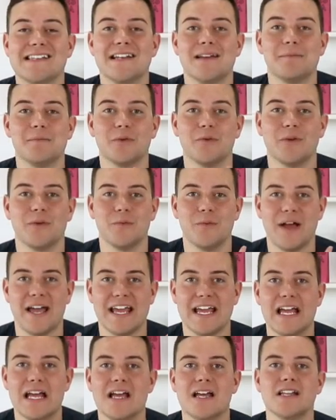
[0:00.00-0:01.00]
number one
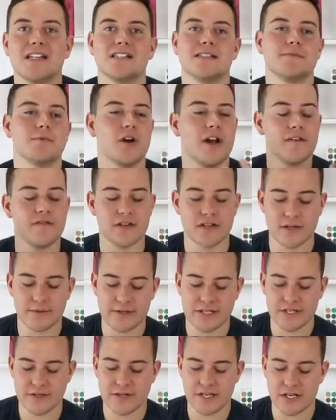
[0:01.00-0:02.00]
way to support everything
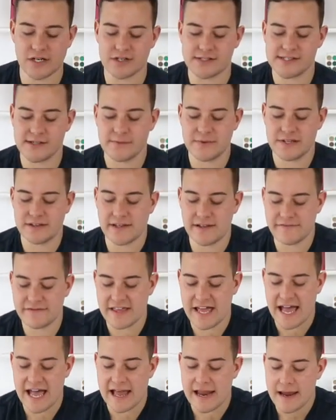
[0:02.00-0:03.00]
we do here, so we love
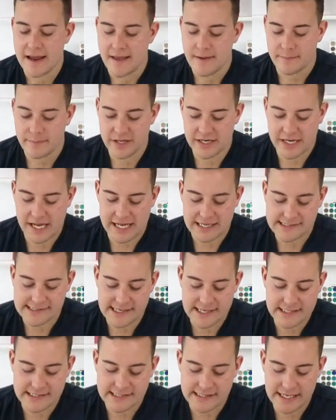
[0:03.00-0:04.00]
that. But guys,
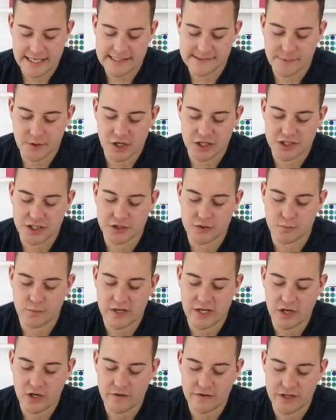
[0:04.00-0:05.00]
in today's project, we are